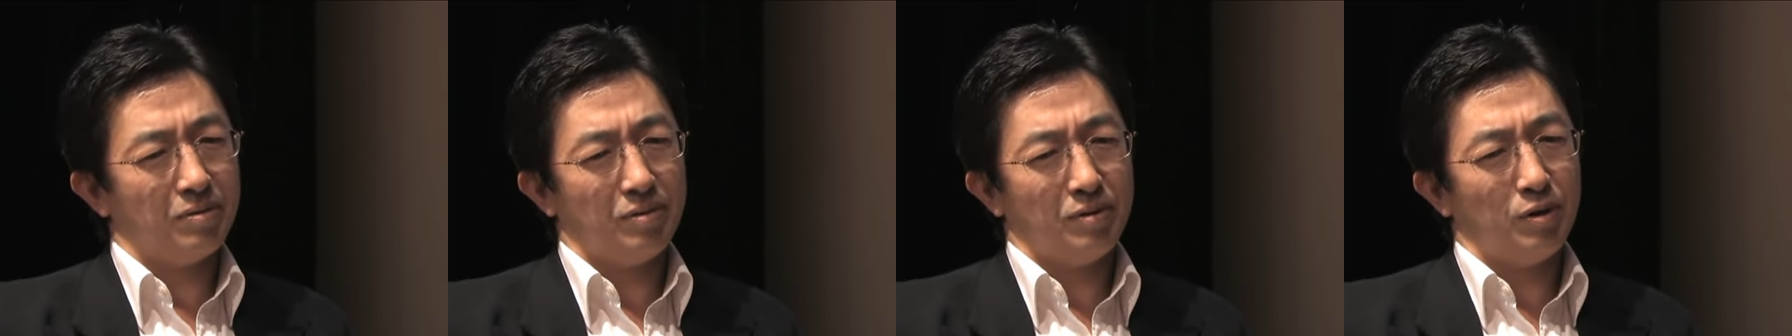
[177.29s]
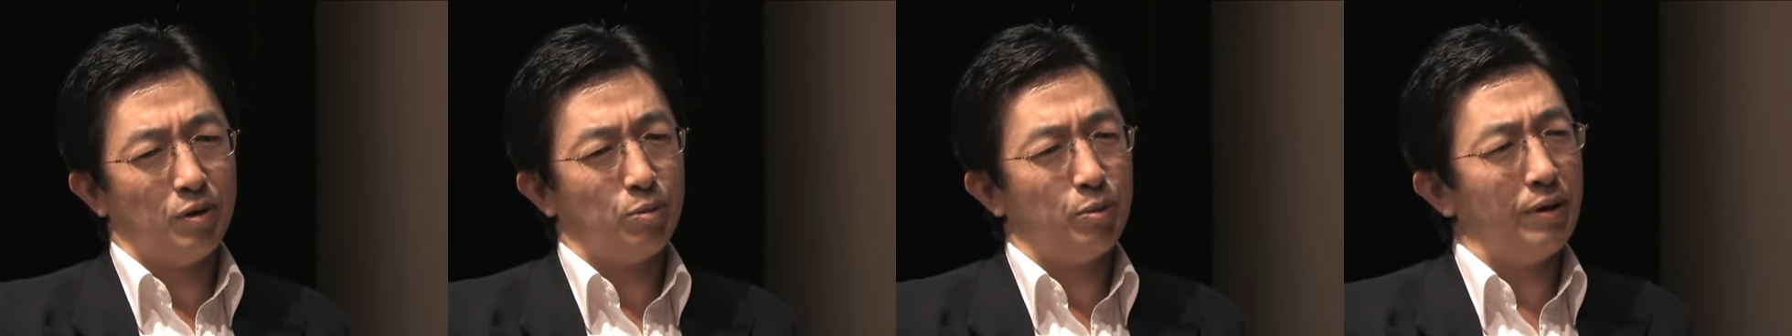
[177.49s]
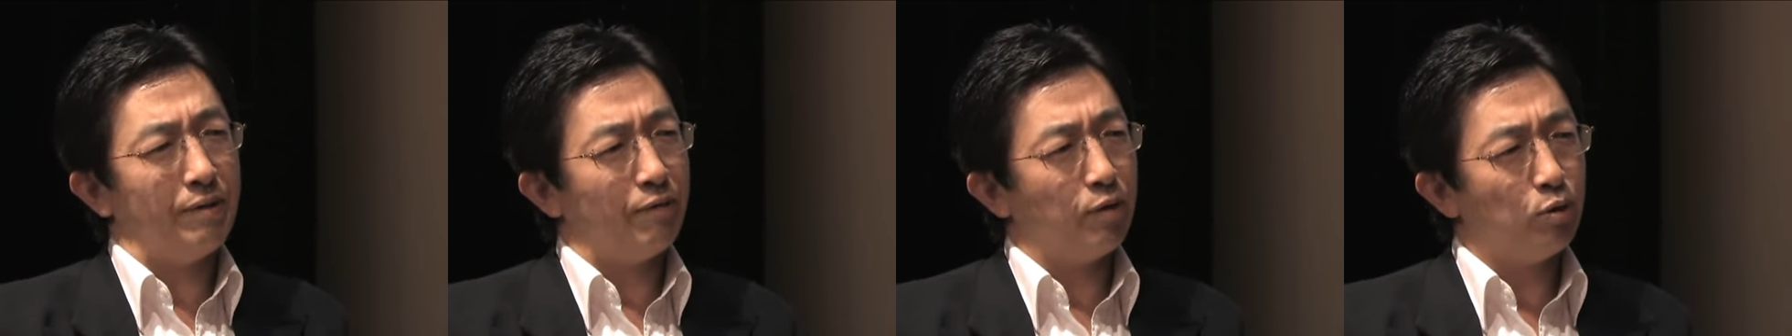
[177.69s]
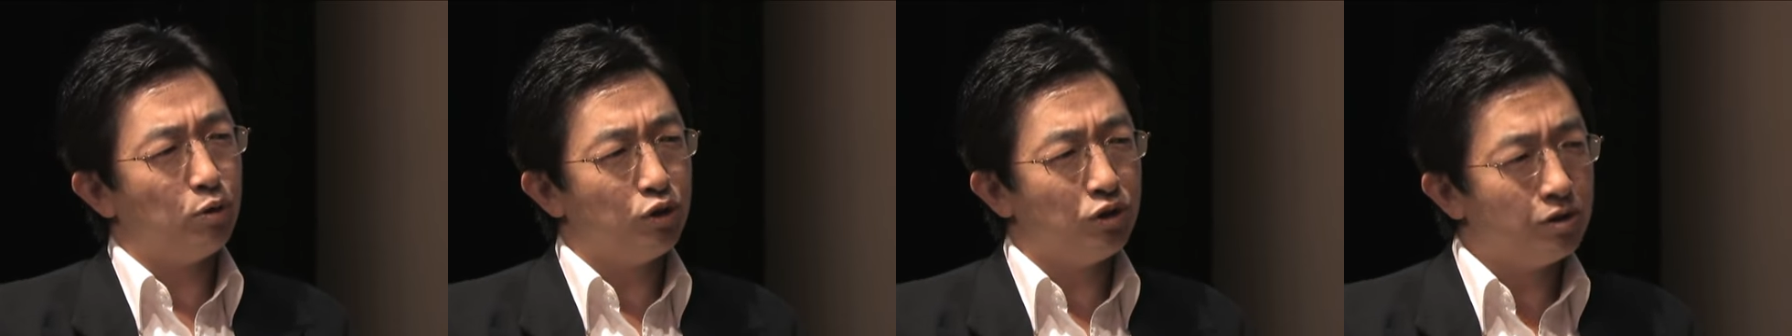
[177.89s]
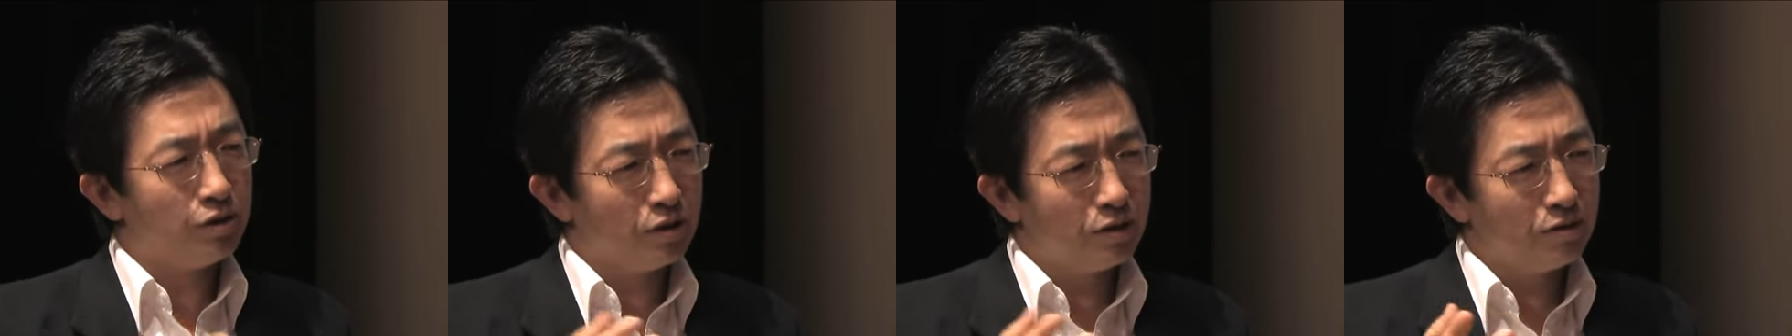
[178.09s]
you know,
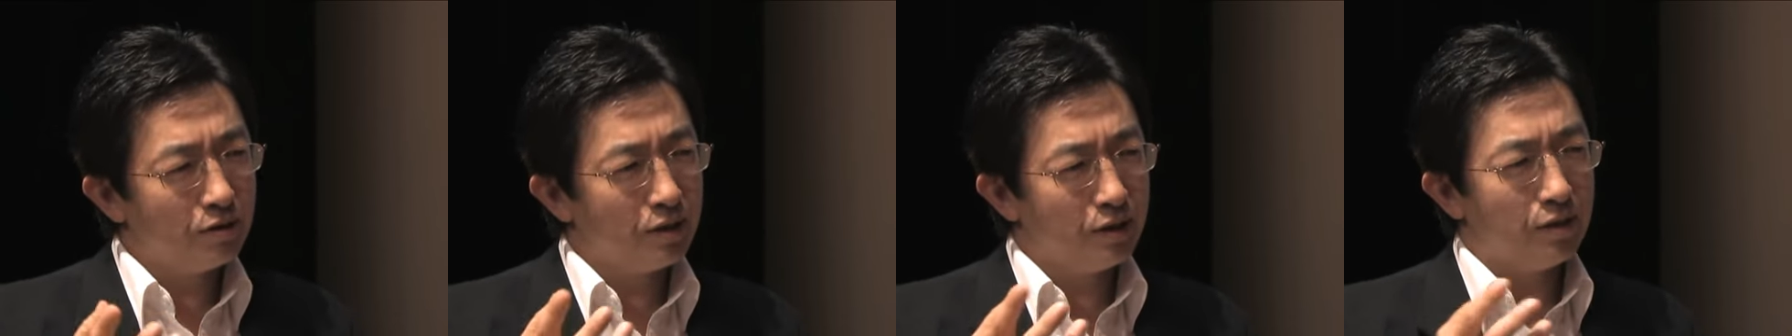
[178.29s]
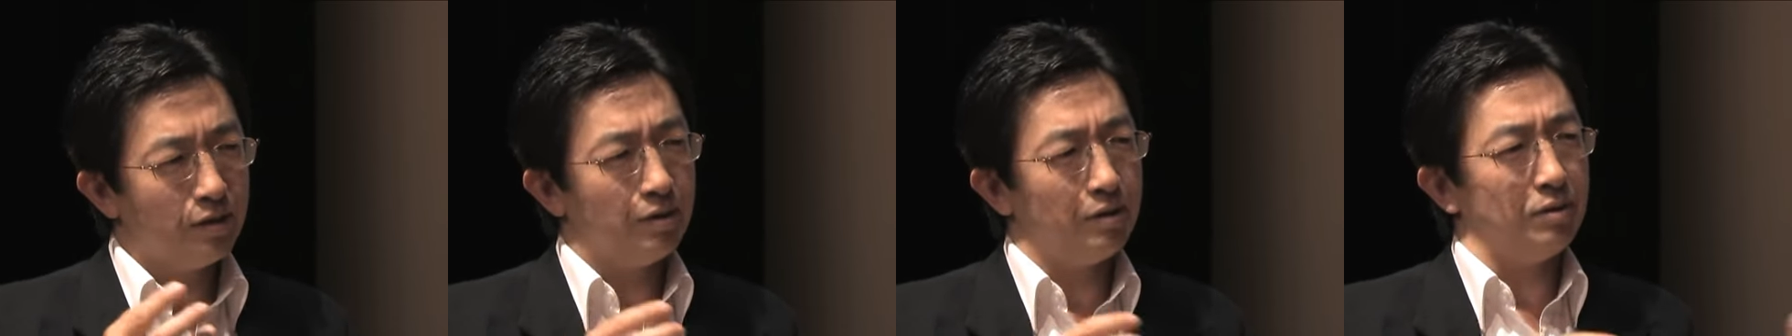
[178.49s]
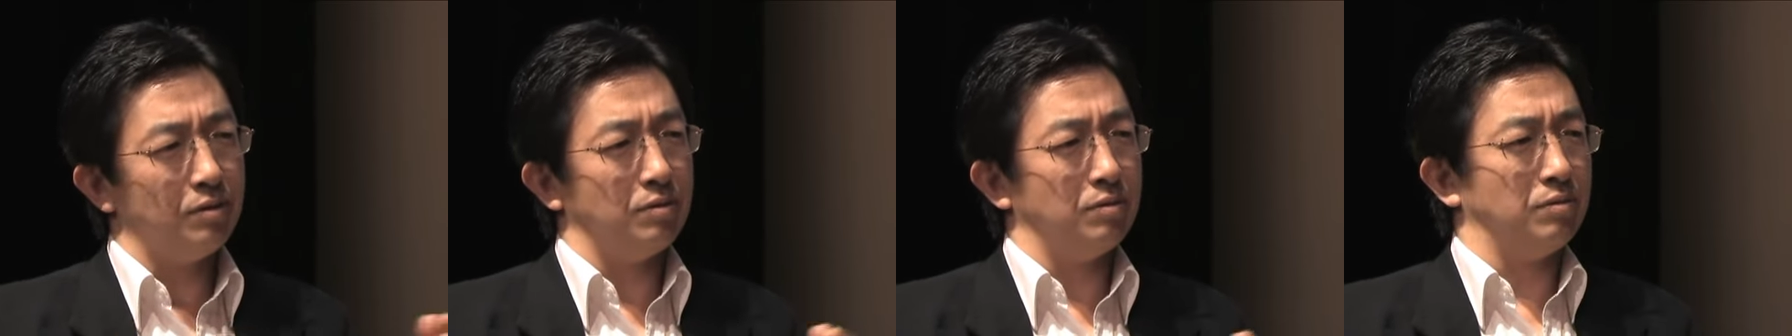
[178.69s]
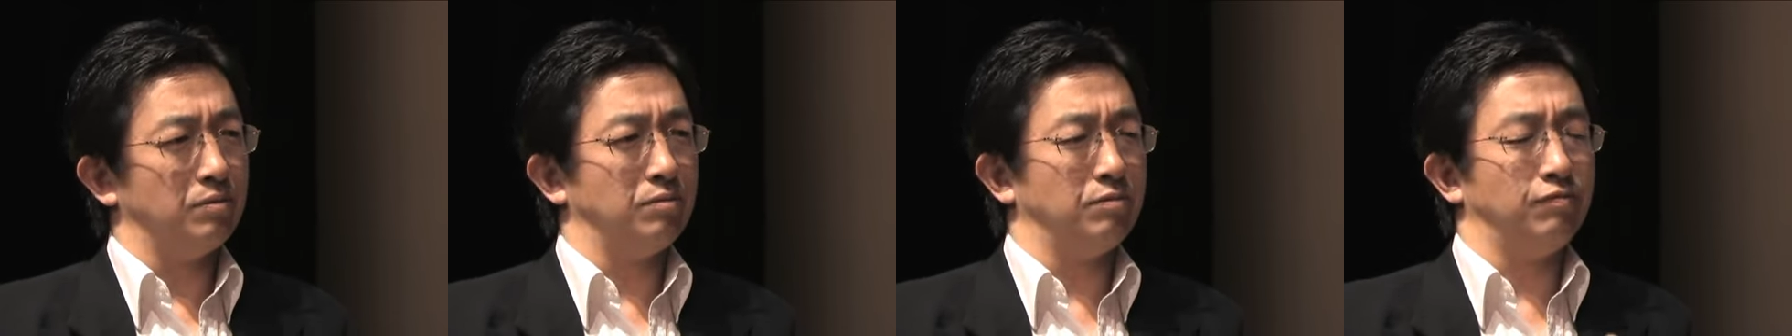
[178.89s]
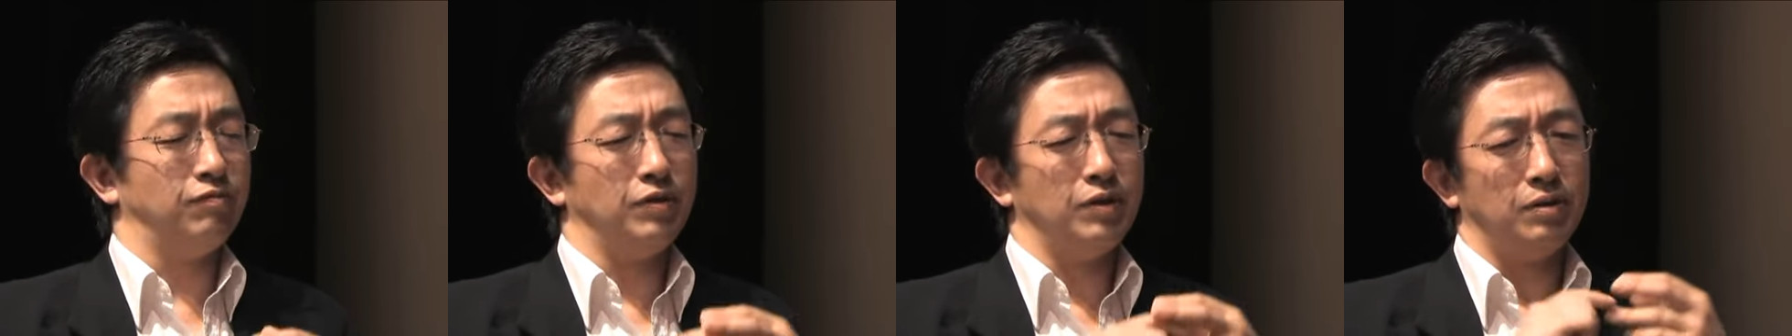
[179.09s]
revolutionary, you know,
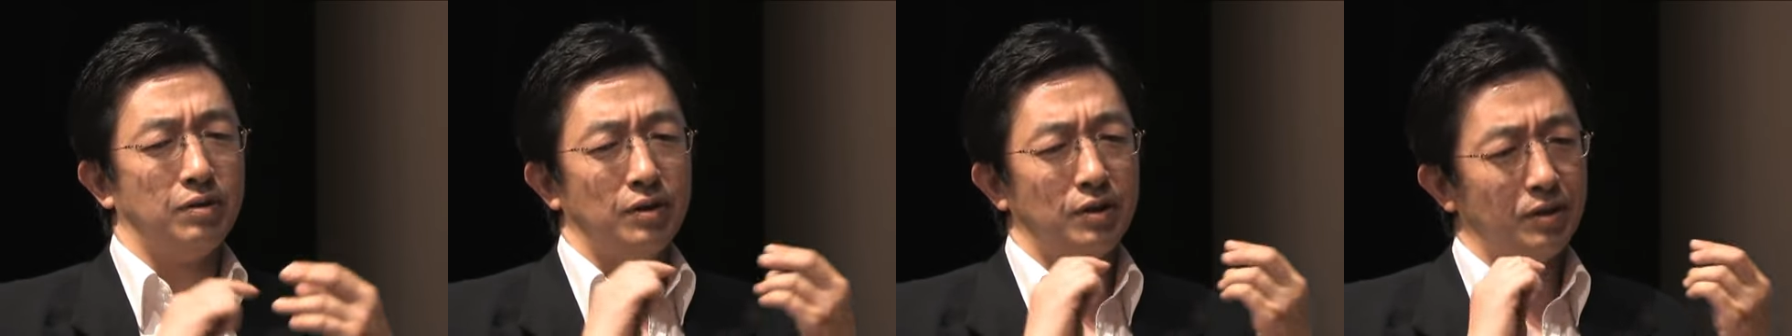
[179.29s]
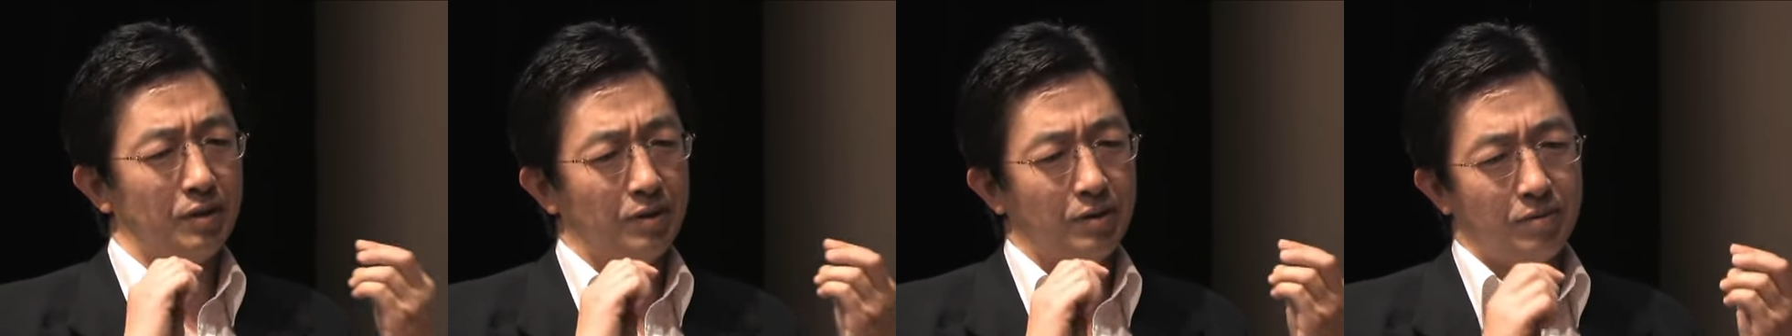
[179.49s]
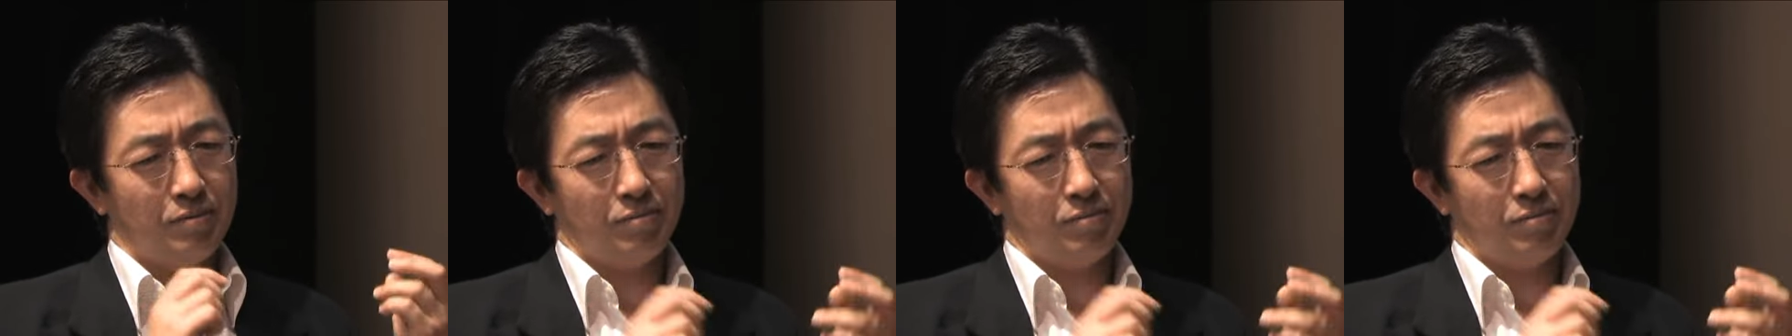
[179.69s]
very